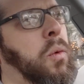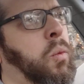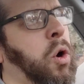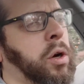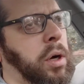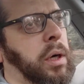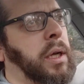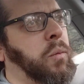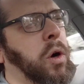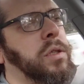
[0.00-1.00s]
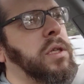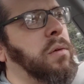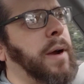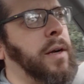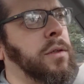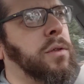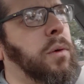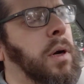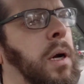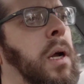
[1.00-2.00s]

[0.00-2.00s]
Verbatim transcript: worker. He works in the record store.